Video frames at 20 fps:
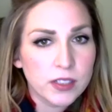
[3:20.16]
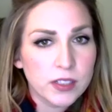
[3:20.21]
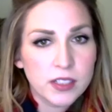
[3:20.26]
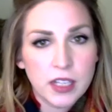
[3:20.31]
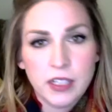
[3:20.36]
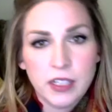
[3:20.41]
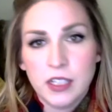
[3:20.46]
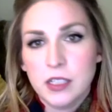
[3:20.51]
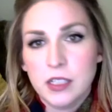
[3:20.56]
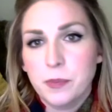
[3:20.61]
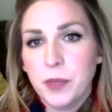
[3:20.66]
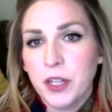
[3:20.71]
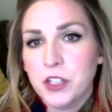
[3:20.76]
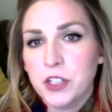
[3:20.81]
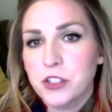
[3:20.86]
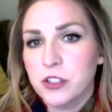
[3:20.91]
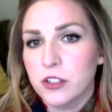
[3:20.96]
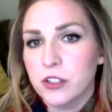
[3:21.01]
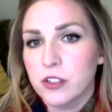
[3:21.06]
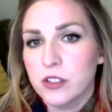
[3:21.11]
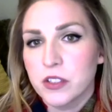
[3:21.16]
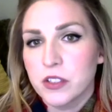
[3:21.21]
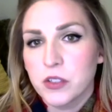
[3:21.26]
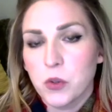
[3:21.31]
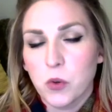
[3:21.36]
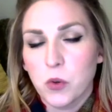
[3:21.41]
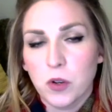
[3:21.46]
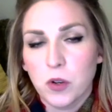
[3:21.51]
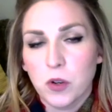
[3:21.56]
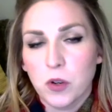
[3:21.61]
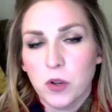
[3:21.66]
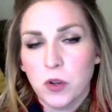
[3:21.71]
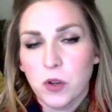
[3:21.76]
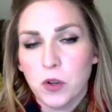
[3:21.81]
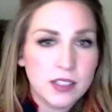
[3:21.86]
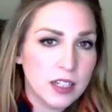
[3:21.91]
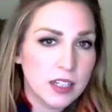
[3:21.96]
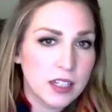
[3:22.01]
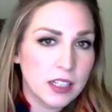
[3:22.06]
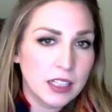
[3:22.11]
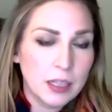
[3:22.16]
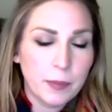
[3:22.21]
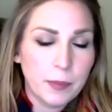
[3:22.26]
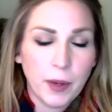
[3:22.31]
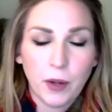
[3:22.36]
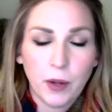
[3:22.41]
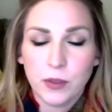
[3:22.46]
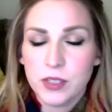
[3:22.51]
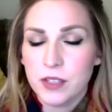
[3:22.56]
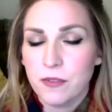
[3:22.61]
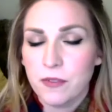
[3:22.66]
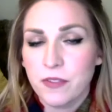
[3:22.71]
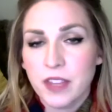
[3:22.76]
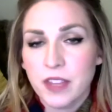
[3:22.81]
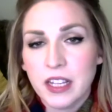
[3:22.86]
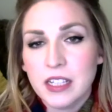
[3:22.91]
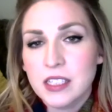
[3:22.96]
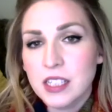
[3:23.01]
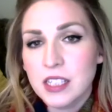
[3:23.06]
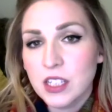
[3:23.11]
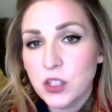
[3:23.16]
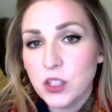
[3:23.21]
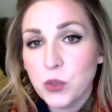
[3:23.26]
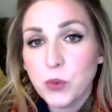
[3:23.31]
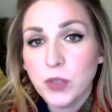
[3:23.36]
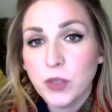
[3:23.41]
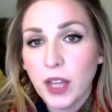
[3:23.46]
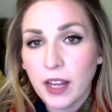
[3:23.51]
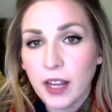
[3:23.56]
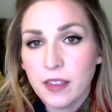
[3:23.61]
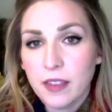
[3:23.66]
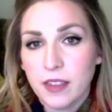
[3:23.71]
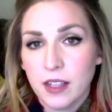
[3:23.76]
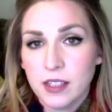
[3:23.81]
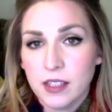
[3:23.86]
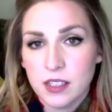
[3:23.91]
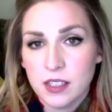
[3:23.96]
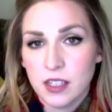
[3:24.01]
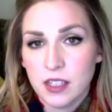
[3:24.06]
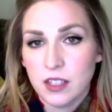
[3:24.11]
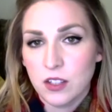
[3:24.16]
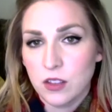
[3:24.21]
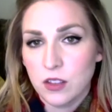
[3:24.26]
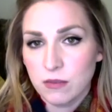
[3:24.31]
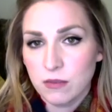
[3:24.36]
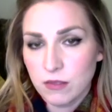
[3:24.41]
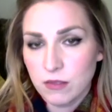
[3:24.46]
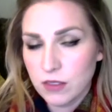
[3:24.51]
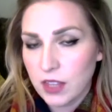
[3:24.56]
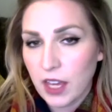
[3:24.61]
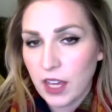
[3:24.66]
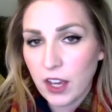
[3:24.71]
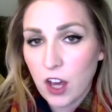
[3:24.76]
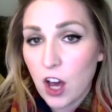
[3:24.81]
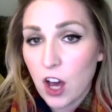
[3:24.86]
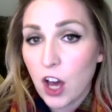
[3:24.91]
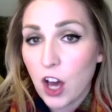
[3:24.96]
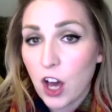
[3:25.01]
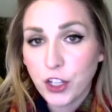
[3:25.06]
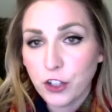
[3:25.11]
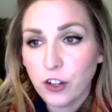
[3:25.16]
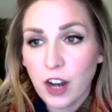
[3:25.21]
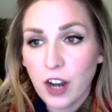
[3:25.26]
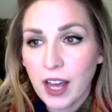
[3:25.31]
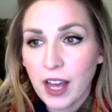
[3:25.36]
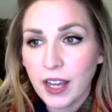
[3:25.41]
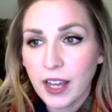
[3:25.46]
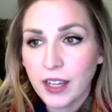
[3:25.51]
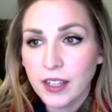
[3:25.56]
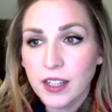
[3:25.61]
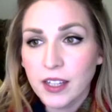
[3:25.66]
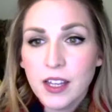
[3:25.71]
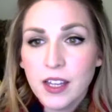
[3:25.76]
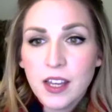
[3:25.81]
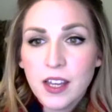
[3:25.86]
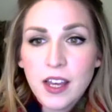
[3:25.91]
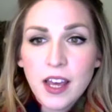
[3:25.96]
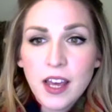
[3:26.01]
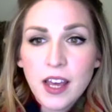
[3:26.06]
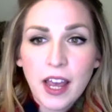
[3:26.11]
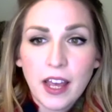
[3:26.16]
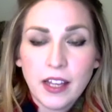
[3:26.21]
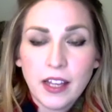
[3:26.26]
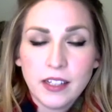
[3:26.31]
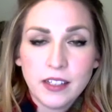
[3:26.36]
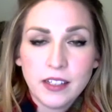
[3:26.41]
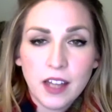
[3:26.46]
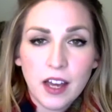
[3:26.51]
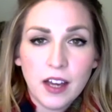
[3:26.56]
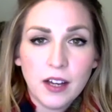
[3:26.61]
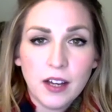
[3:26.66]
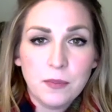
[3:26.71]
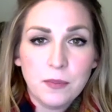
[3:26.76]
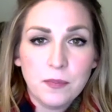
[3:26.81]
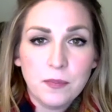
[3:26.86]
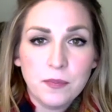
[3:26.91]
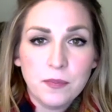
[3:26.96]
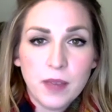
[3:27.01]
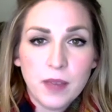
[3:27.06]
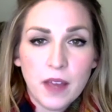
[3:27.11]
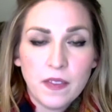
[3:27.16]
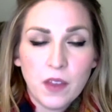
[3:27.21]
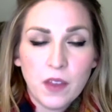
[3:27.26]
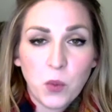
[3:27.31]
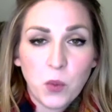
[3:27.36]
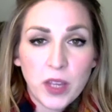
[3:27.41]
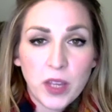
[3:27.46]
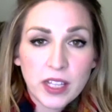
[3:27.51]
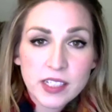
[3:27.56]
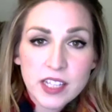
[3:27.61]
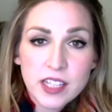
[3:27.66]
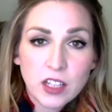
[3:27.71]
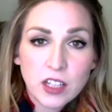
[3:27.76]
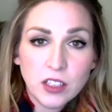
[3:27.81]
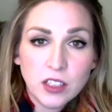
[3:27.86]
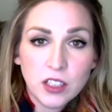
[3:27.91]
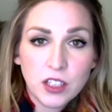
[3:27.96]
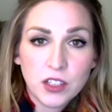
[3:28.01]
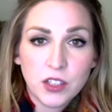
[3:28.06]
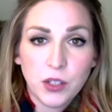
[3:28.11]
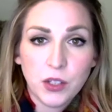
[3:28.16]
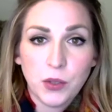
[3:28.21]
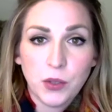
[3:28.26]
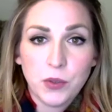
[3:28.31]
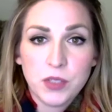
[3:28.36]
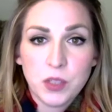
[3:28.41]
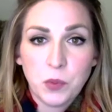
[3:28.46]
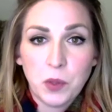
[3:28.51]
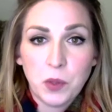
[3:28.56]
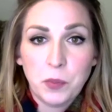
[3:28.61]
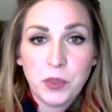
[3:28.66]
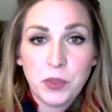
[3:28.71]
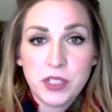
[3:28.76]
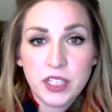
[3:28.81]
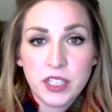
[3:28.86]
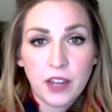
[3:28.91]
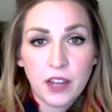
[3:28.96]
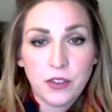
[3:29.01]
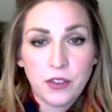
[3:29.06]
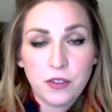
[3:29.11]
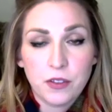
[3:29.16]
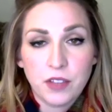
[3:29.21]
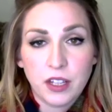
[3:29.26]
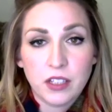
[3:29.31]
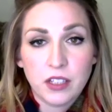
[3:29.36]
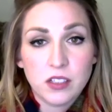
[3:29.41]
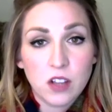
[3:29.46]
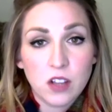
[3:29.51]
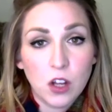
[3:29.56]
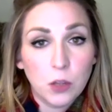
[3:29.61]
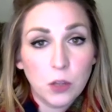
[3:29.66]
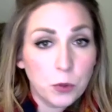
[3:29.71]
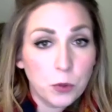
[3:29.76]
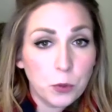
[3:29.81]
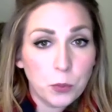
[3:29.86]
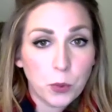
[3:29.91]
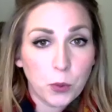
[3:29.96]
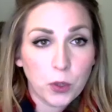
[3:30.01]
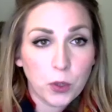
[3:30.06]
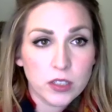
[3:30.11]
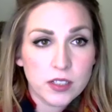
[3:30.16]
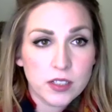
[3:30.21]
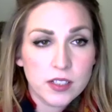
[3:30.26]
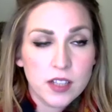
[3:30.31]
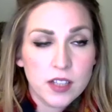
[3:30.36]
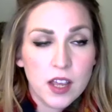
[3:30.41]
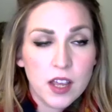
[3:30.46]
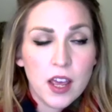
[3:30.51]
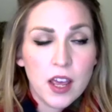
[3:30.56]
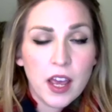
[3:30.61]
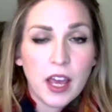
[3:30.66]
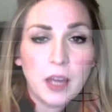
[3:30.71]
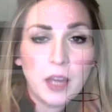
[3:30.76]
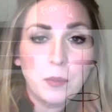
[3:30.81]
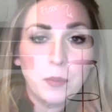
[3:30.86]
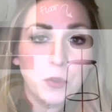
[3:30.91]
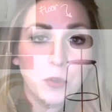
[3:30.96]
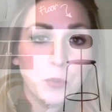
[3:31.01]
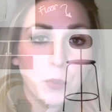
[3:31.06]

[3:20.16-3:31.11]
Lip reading: send us pictures or magazine clip outs of things that you like, things that caught your eye, and then we can take a look at those, and we put together things called mood boards. And mood